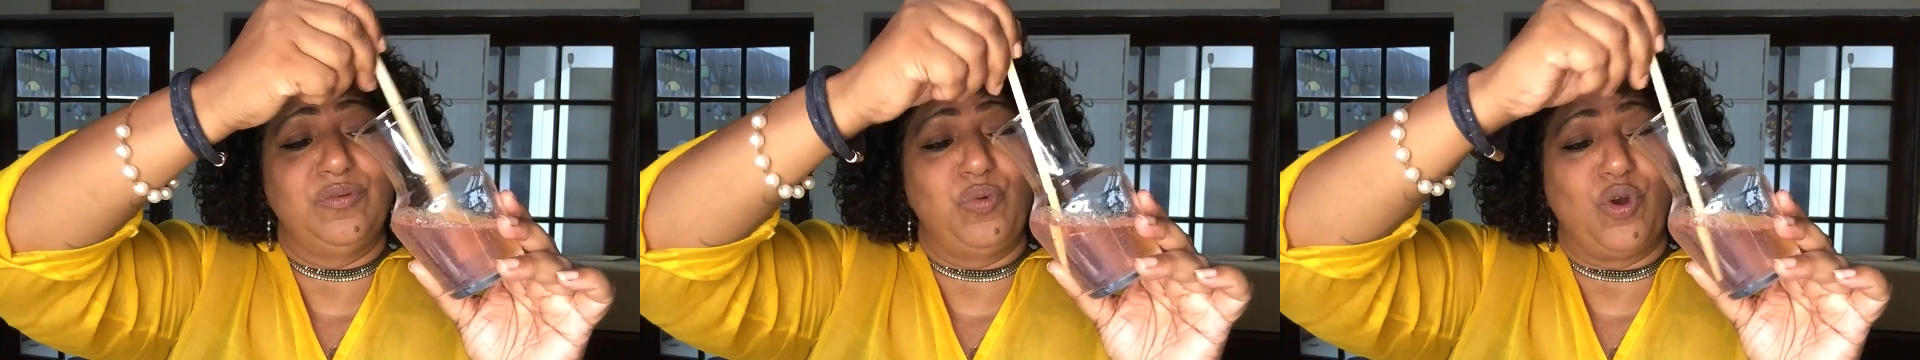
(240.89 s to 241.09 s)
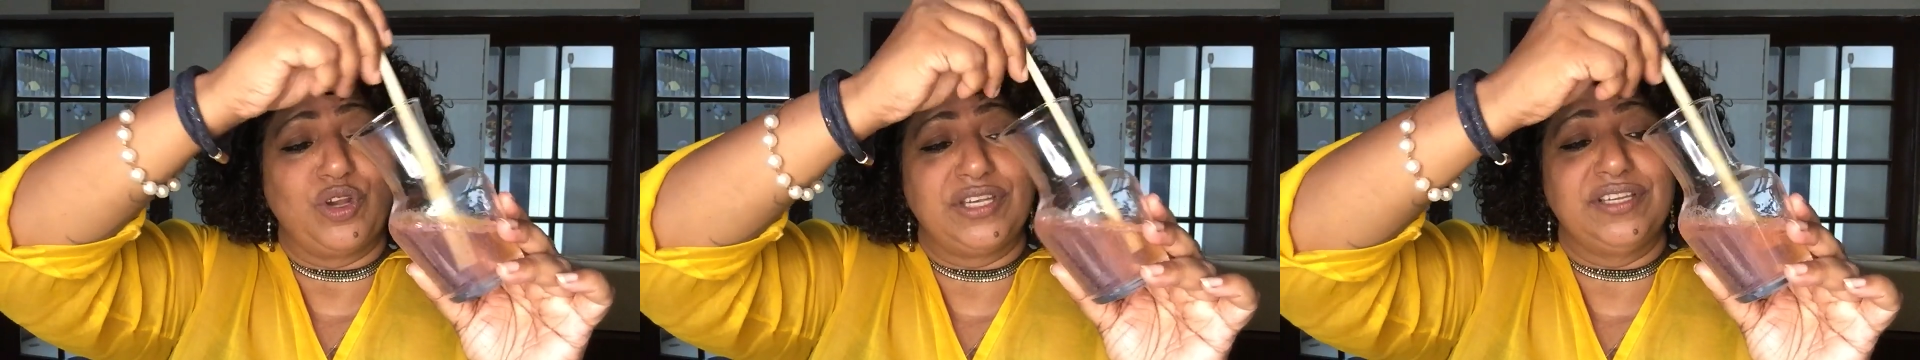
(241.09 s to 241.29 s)

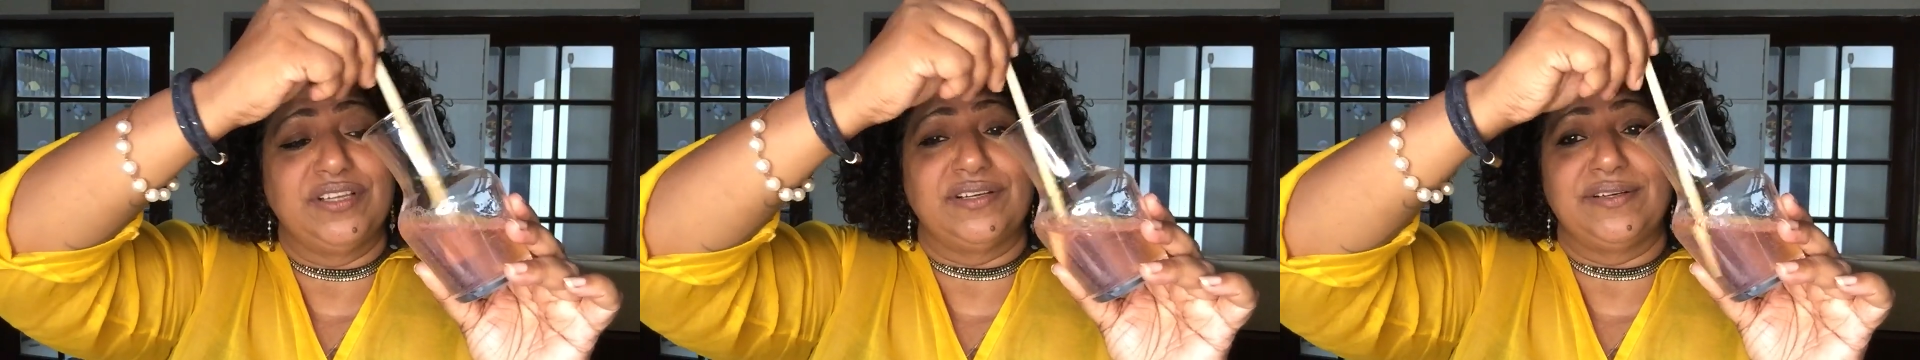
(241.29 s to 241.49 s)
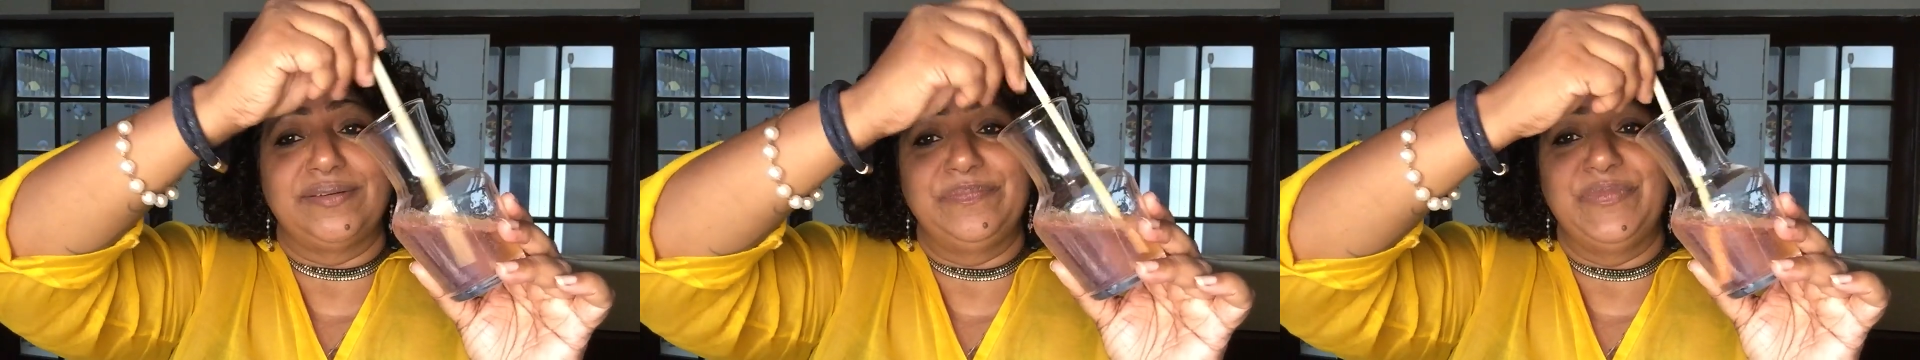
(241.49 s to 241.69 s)

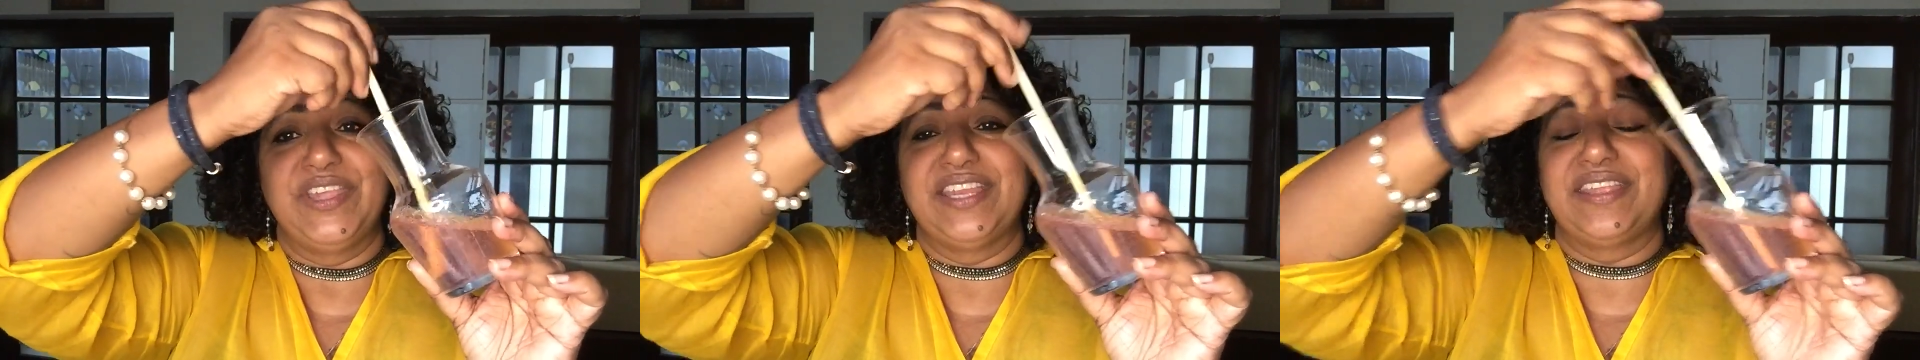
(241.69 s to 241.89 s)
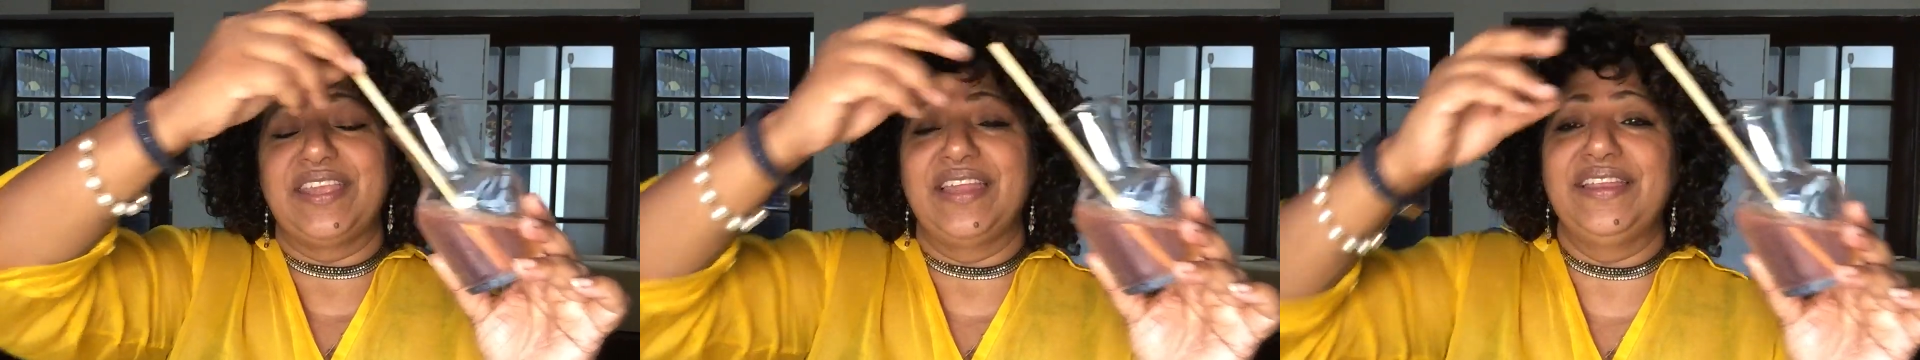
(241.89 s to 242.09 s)
water,
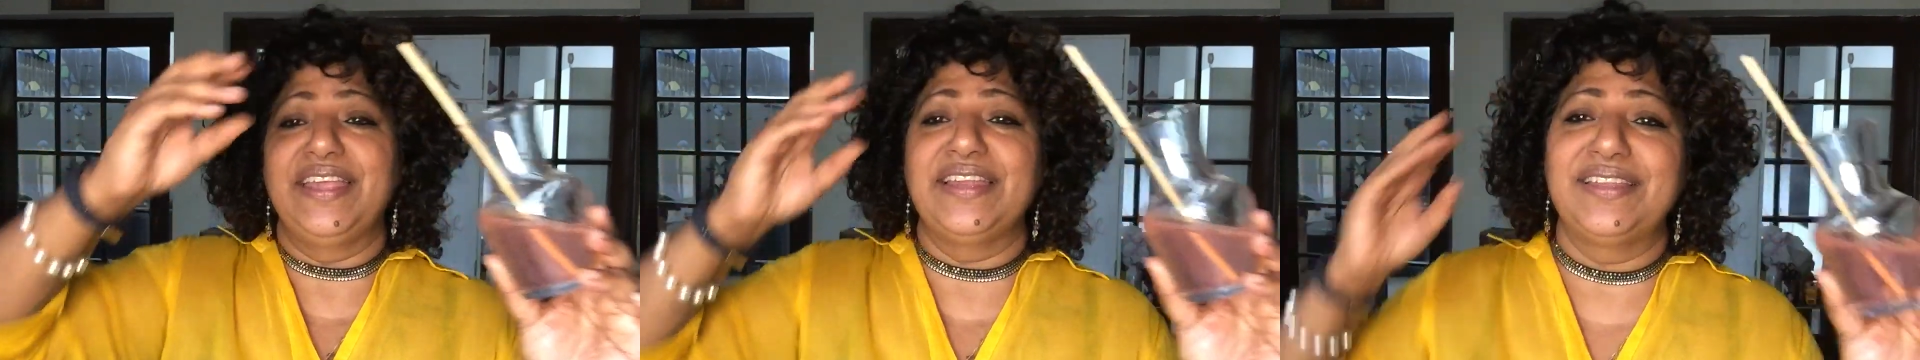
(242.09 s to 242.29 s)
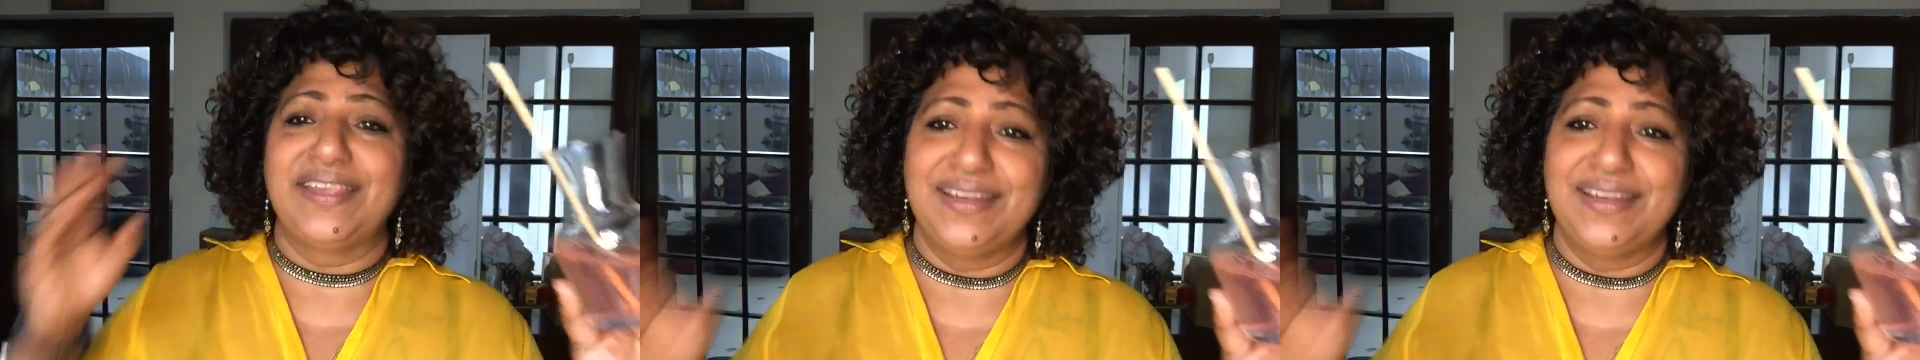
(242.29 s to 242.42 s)
it can get